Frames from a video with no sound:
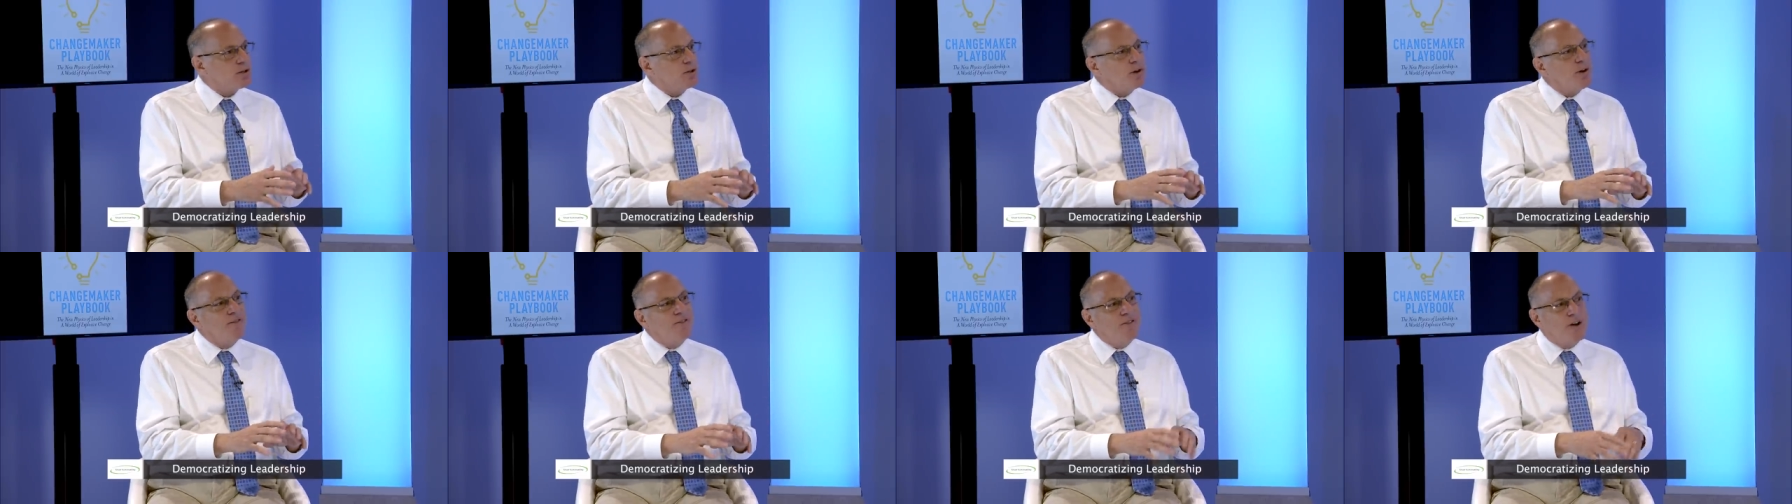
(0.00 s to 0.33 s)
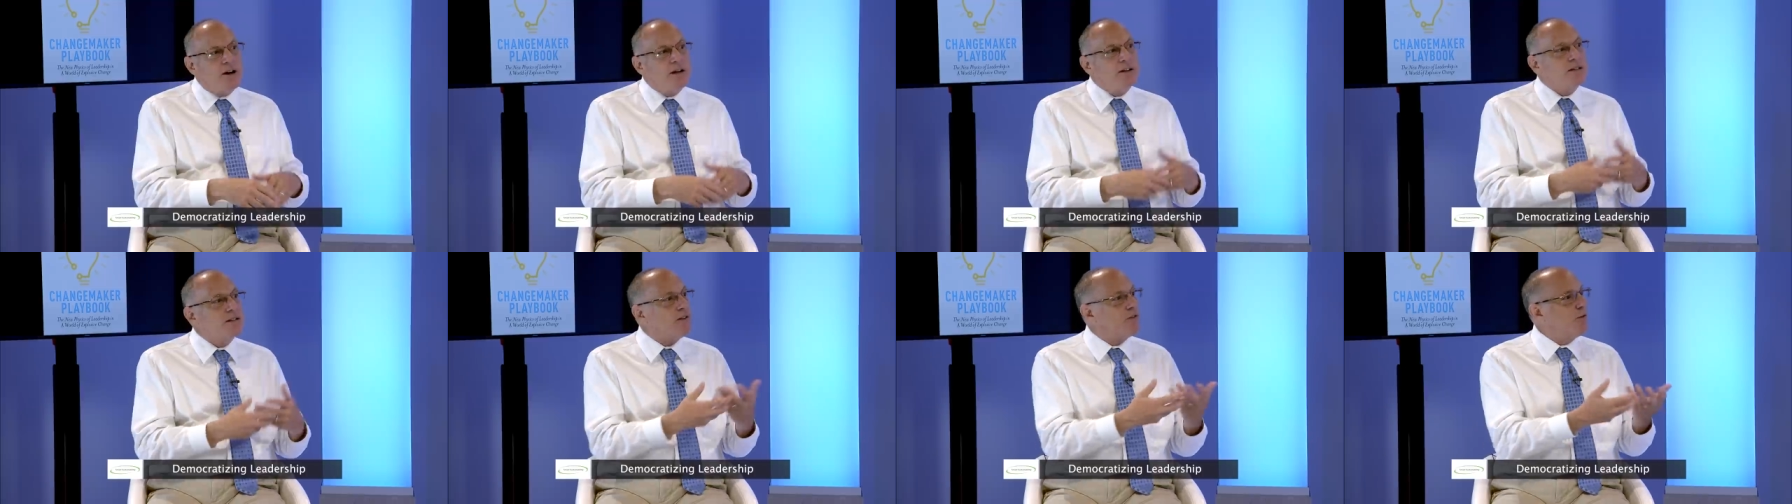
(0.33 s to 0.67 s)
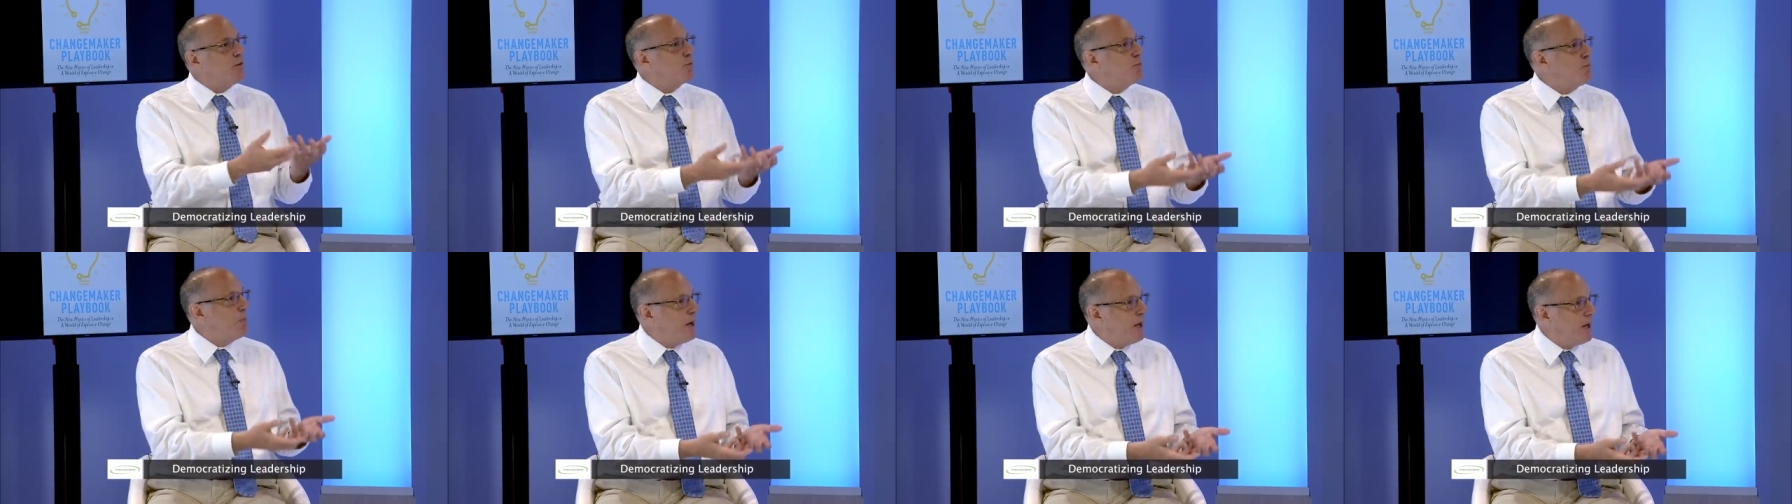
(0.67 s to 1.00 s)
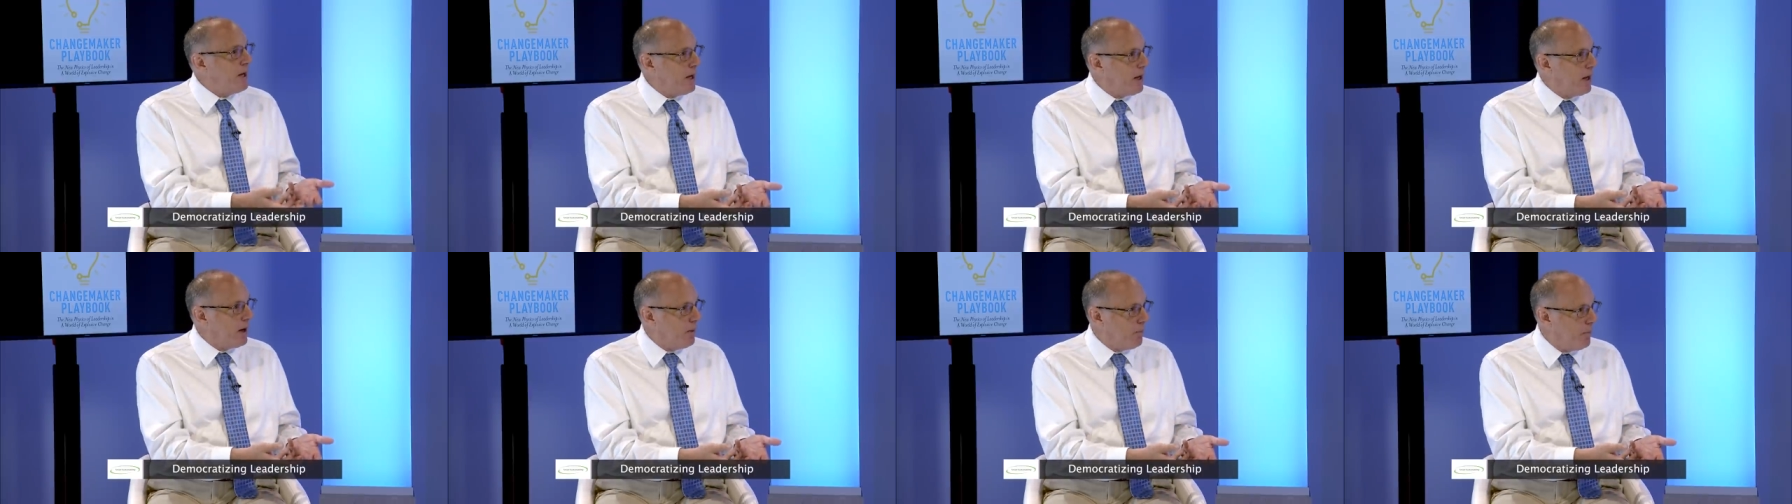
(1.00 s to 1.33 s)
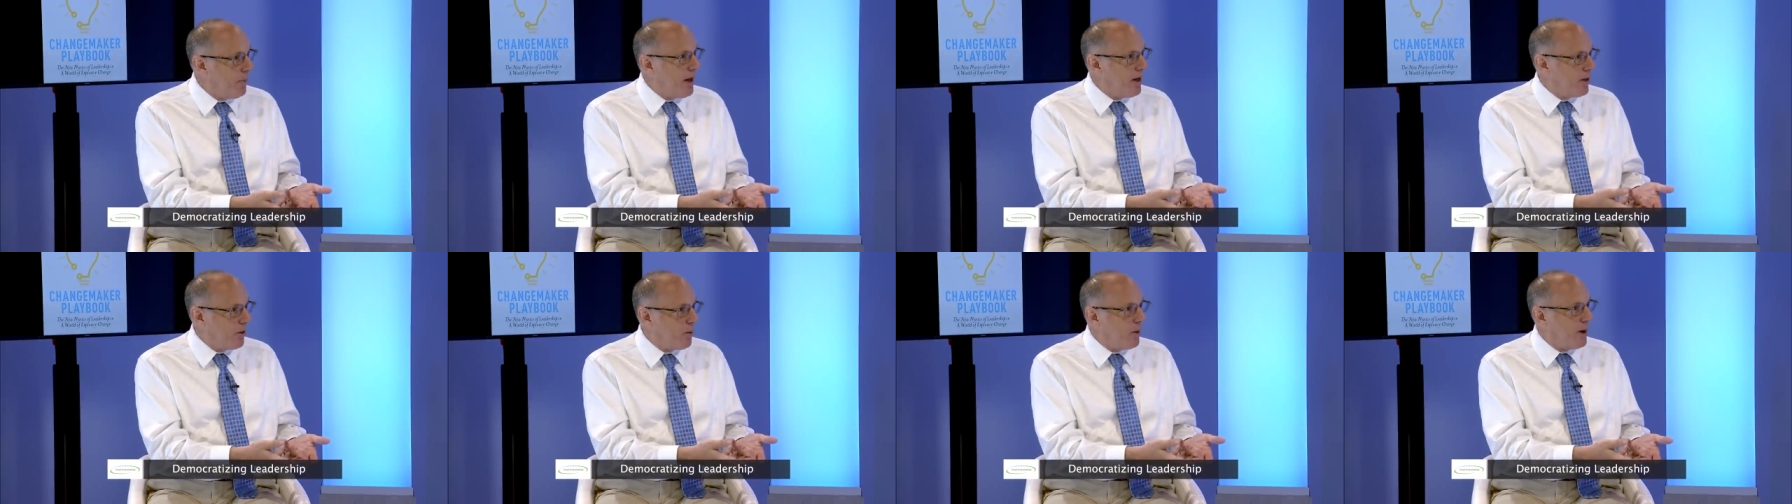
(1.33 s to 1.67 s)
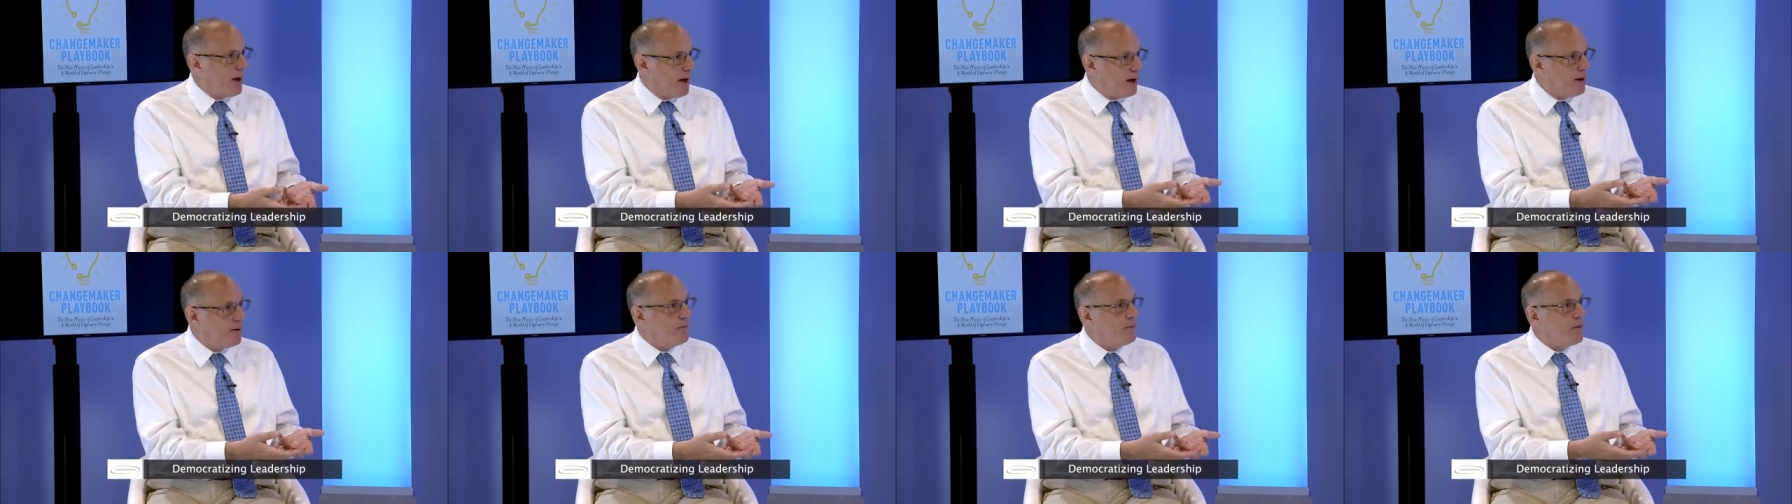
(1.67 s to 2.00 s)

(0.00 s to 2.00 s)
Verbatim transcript: So, mm. a very different meeting, by the way,